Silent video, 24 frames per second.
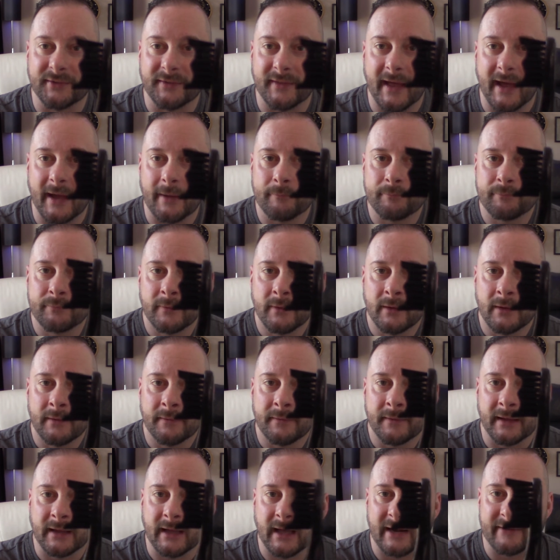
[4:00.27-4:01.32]
that.
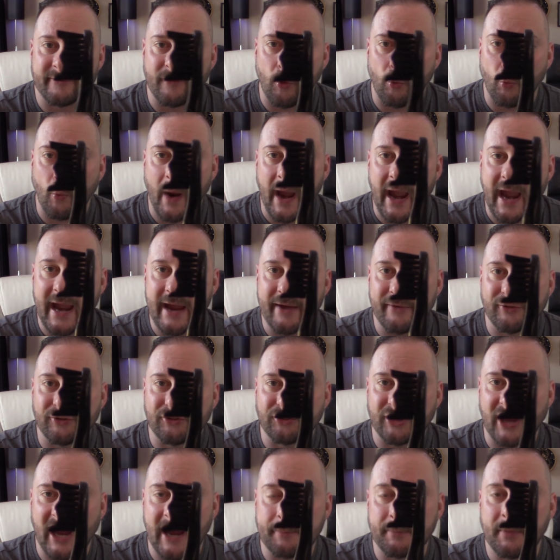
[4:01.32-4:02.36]
They kind of a wave
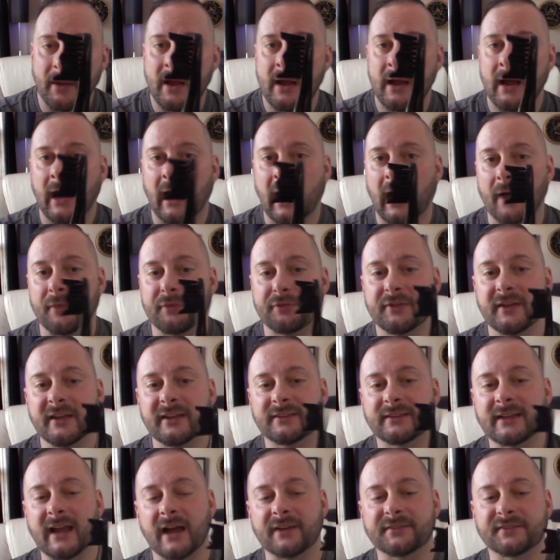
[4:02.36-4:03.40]
shape.
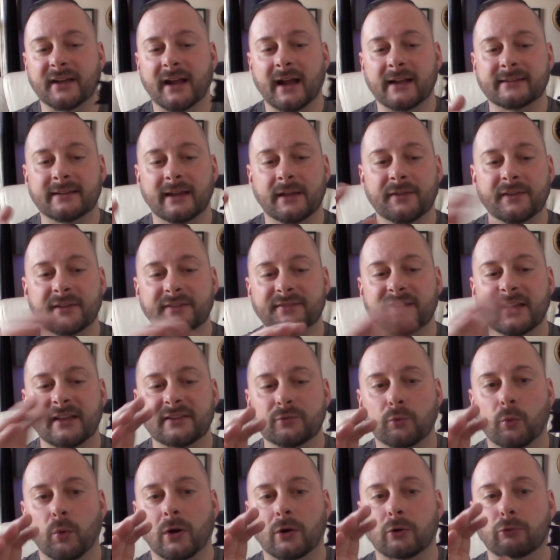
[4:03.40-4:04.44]
These guys, I gotta tell you, these things
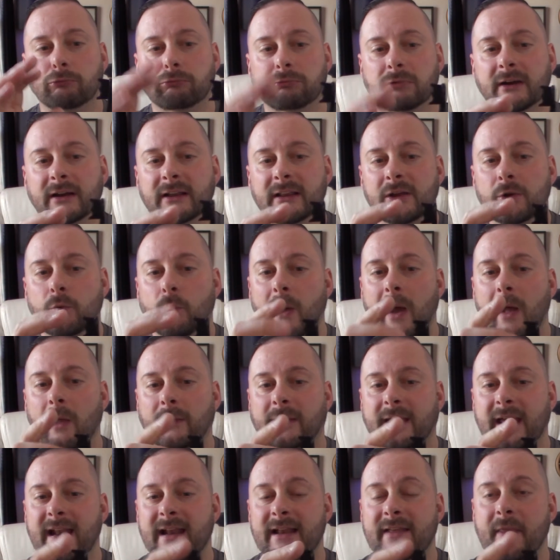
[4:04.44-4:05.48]
work really well
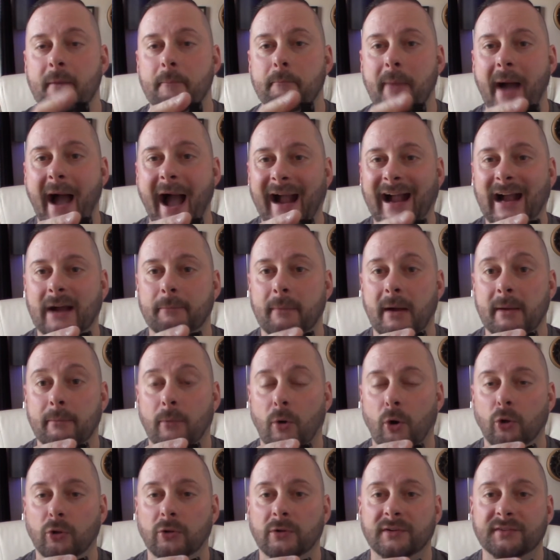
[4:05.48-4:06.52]
getting in the back of my
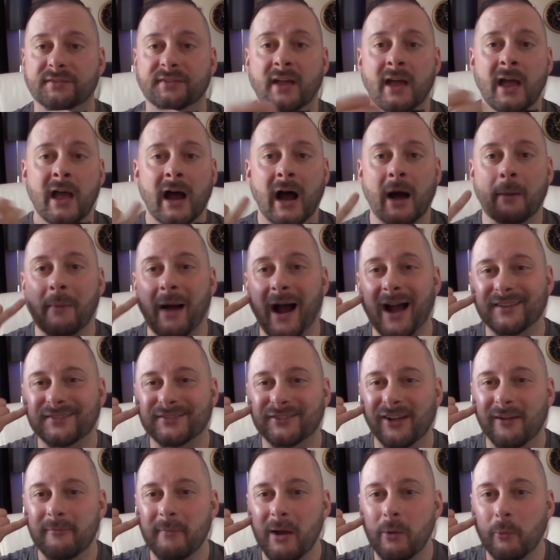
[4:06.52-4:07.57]
molars. I
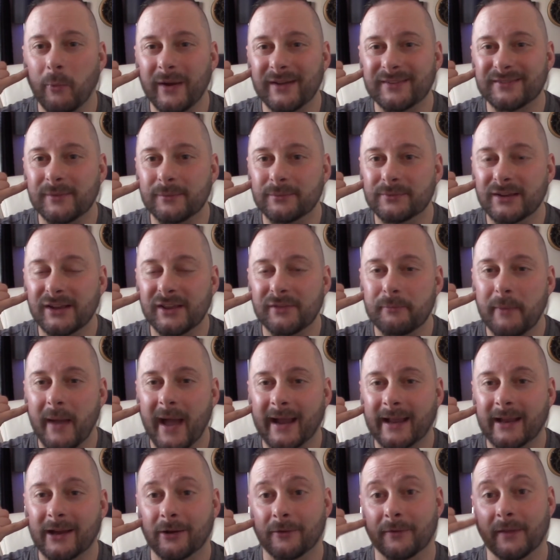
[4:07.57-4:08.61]
still have my wisdom teeth
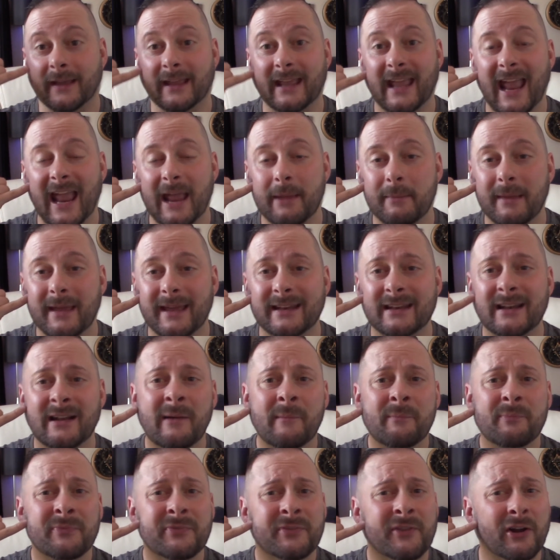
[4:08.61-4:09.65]
back here. They came in.
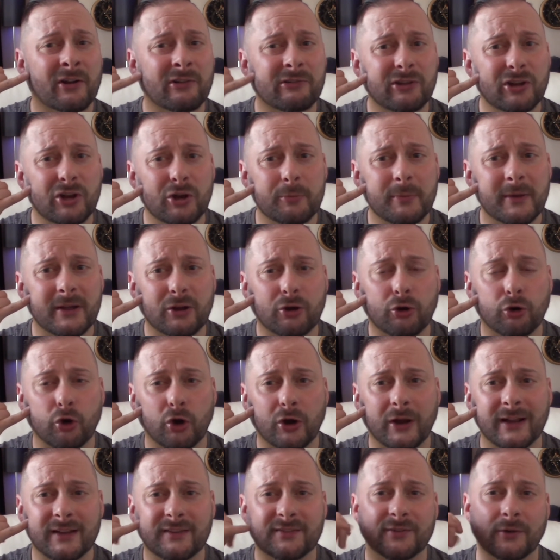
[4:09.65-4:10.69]
They're a little bit
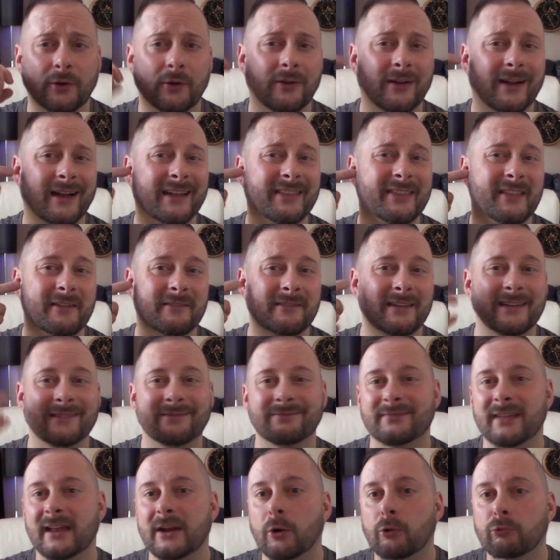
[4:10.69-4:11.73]
crooked, so and
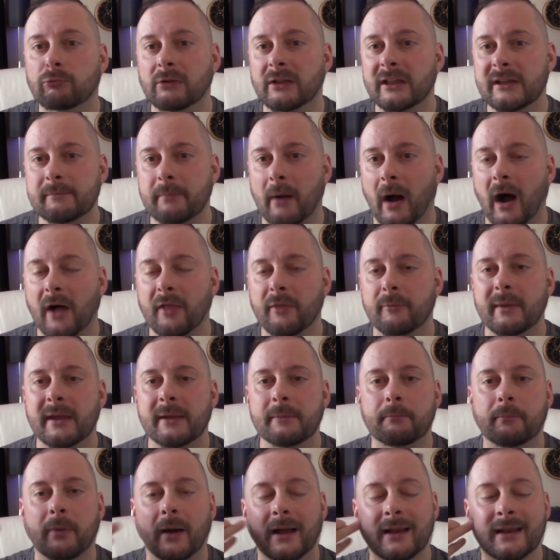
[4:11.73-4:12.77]
they don't really bother me.
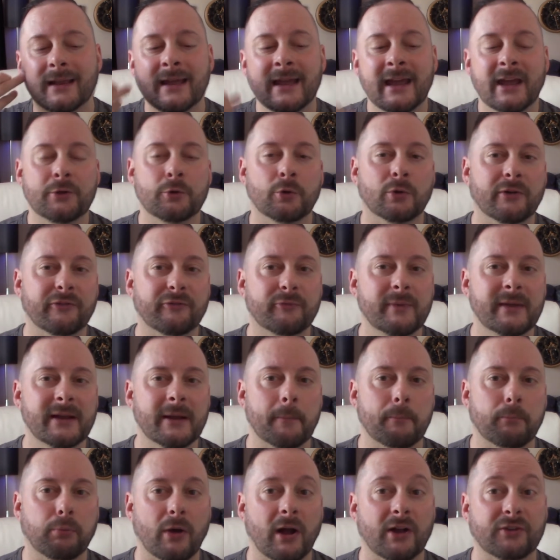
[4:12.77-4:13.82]
But in order for me to
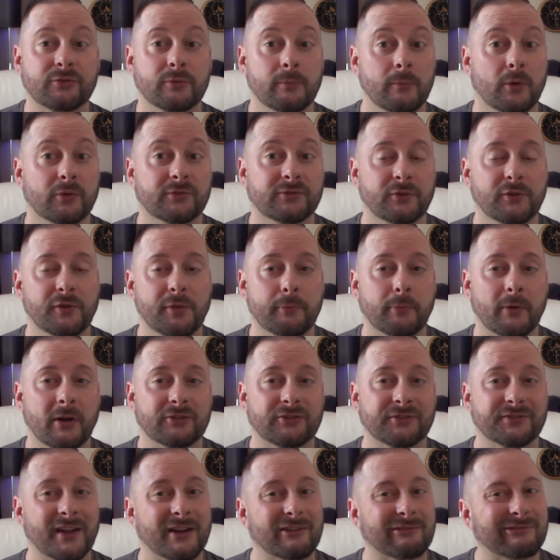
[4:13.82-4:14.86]
brush with most
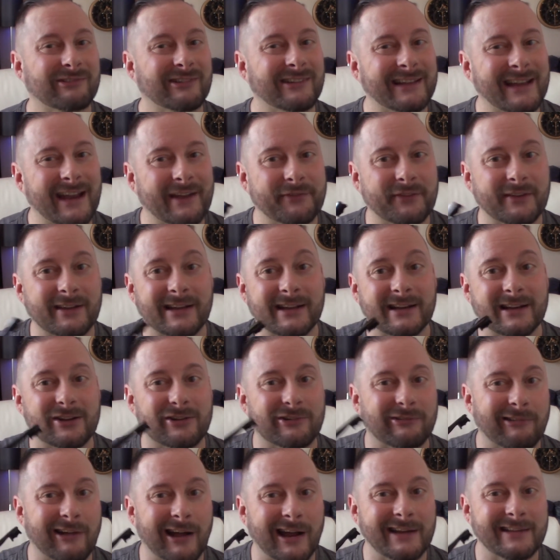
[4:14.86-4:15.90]
toothbrushes, I really have to kind of
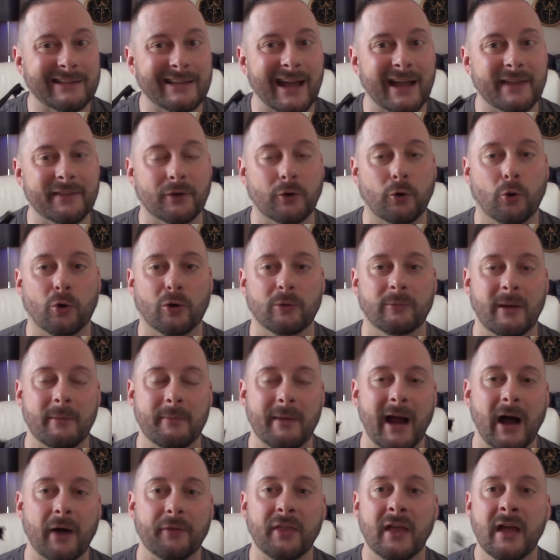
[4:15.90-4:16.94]
grind that in the corner of my
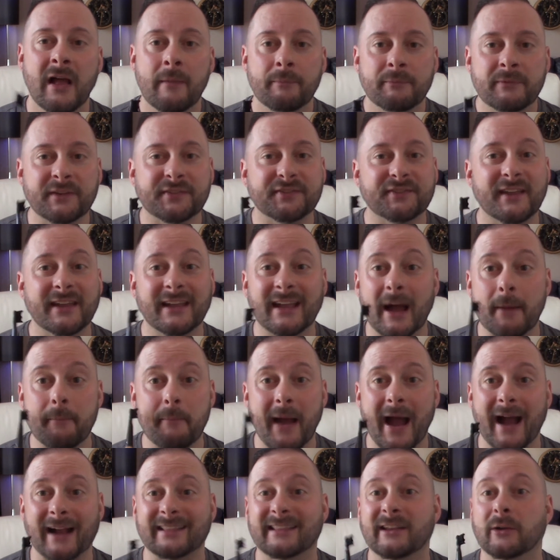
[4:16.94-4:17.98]
mouth. This thing got
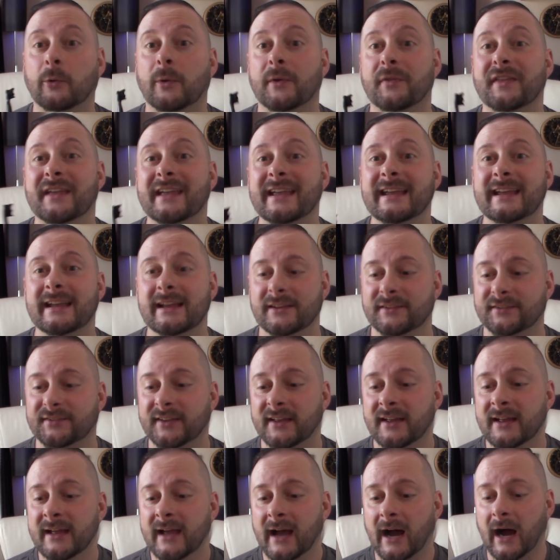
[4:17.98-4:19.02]
back there with
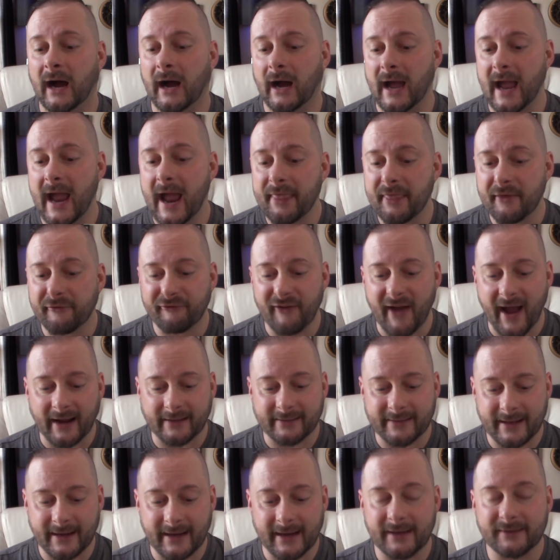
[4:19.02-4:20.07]
ease, and the
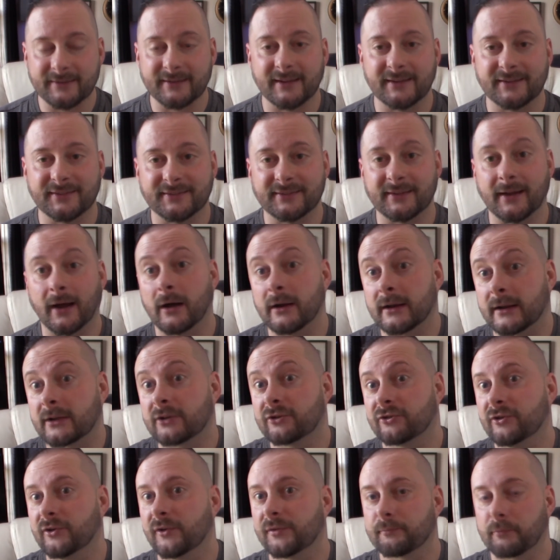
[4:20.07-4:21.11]
fact that it is a sonic
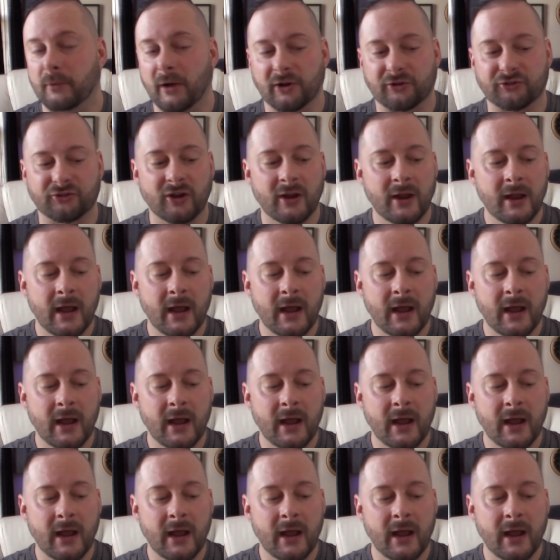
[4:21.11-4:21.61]
toothbrush,